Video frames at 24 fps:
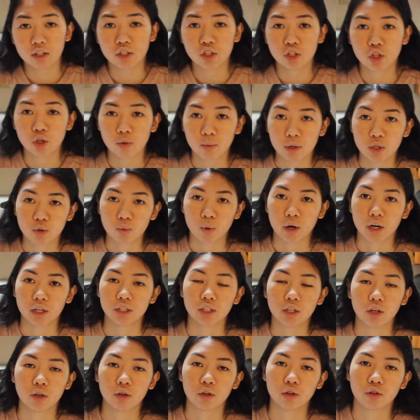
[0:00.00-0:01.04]
it's too much work
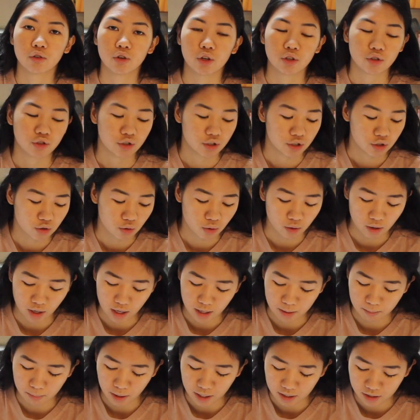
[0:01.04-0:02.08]
to go to the grocery store
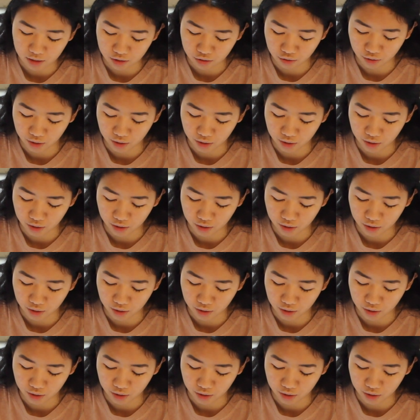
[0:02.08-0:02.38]
and buy this